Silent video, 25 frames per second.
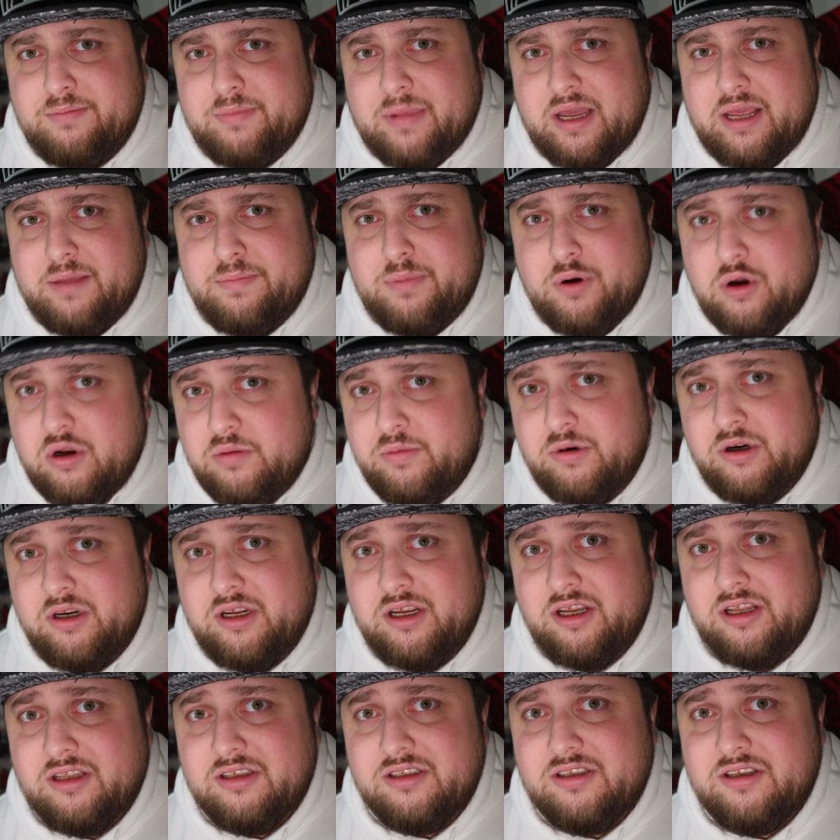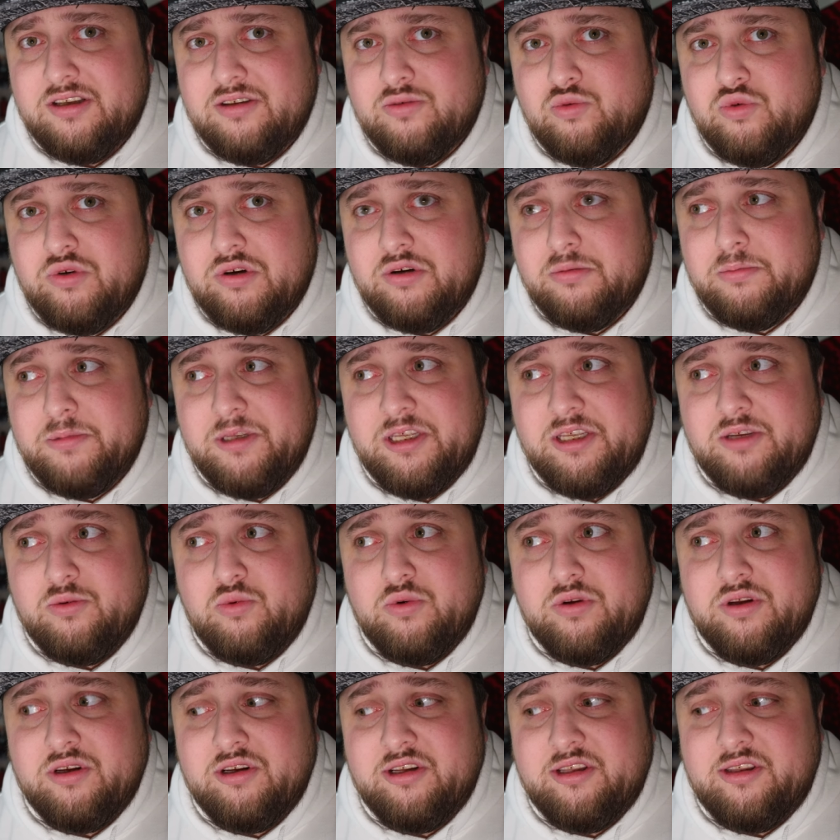my Pokemon content will be
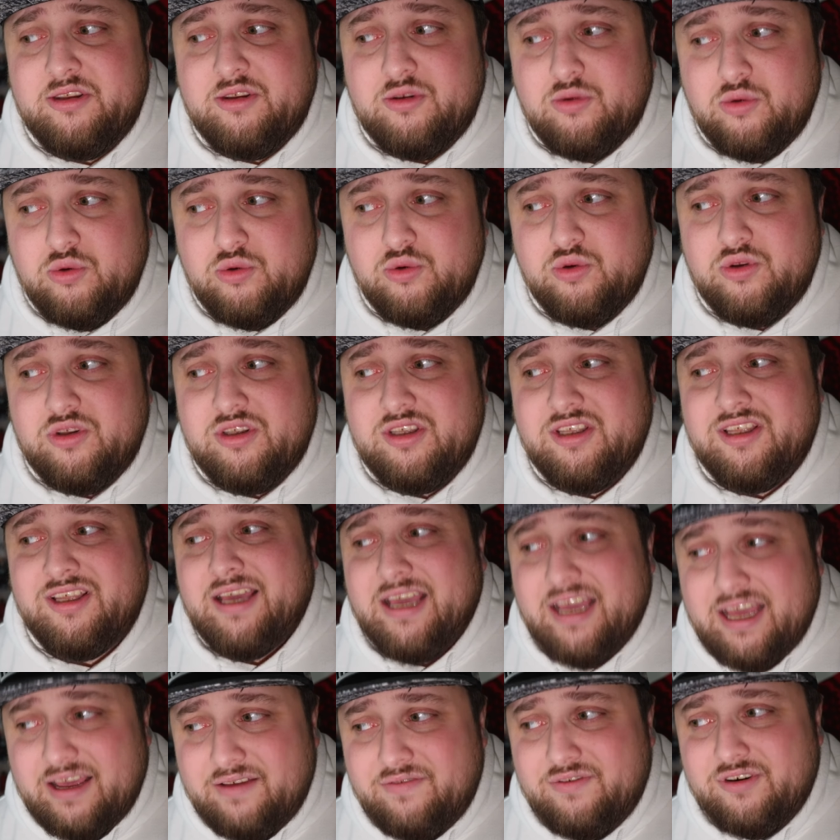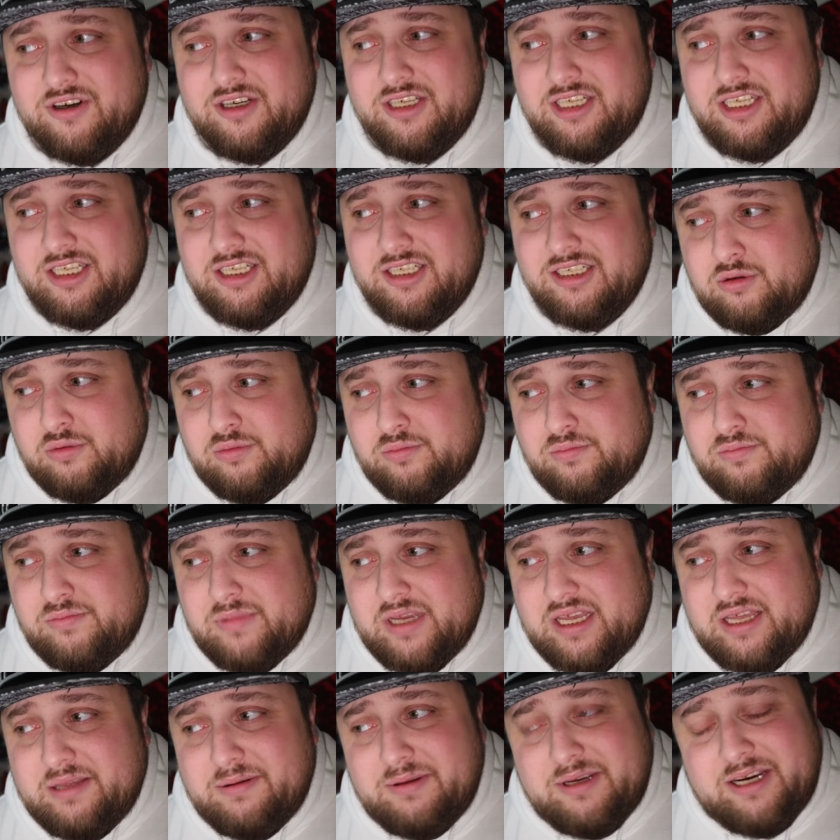reduced heavily to
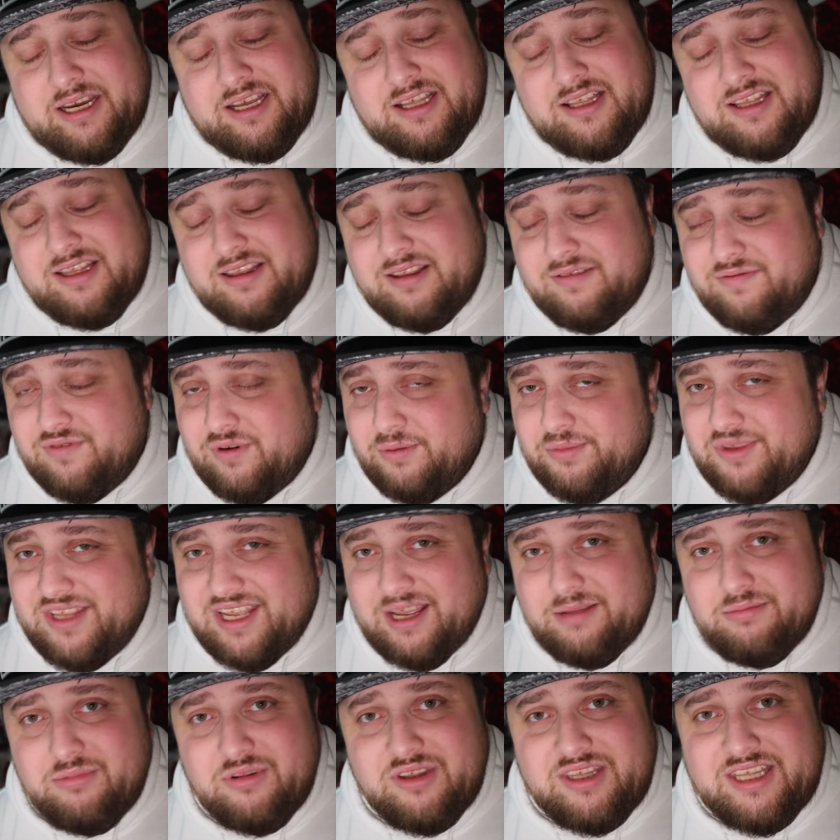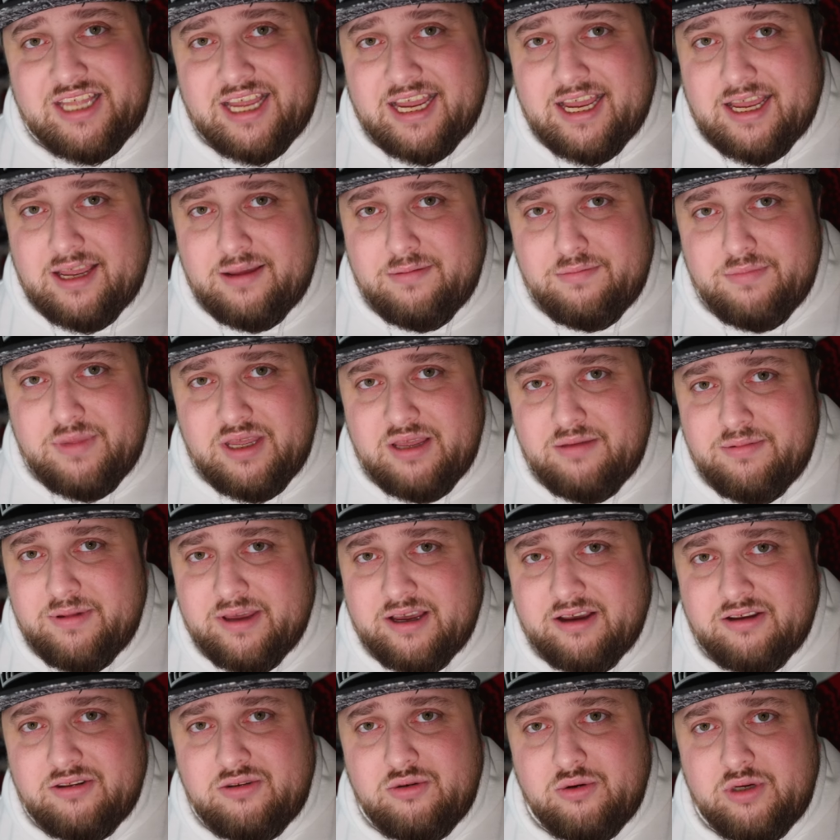maybe like from time to time, maybe
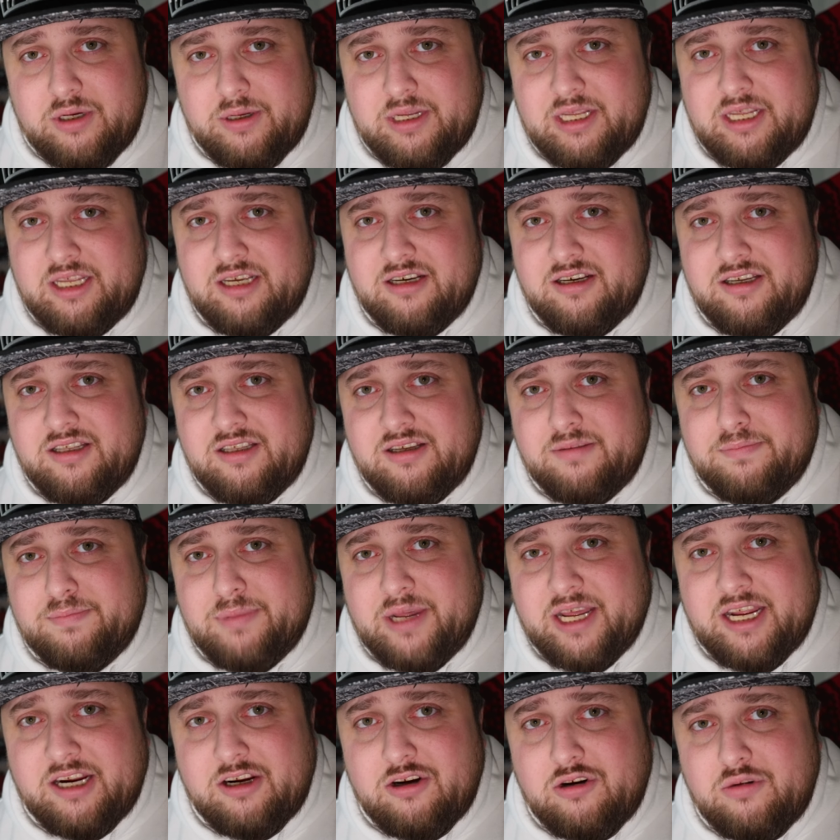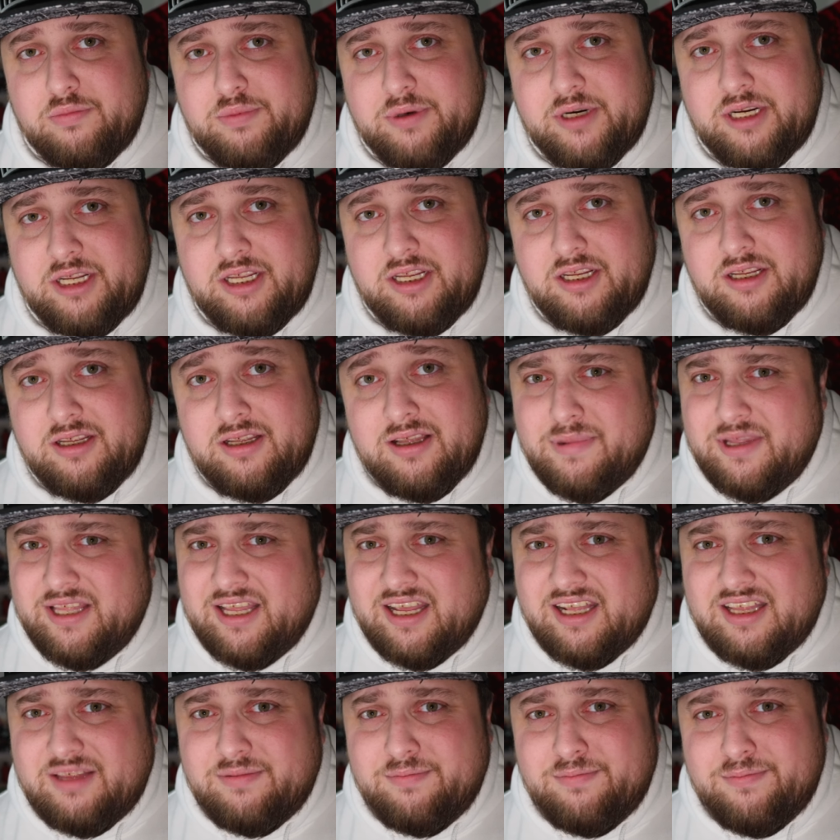I'll do a little pack opening, but
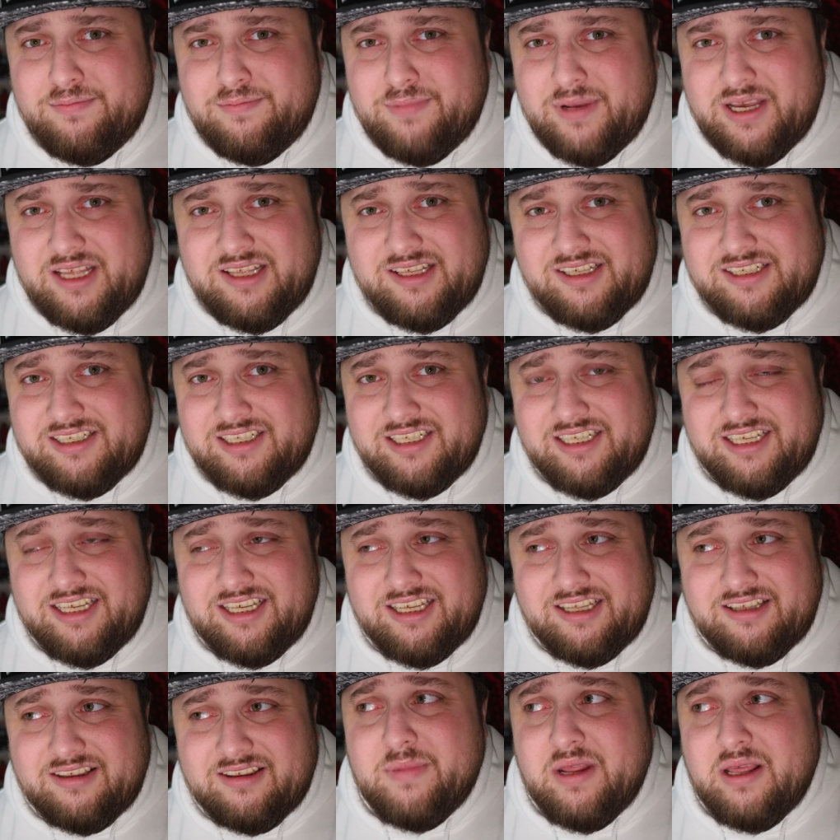that's basically it.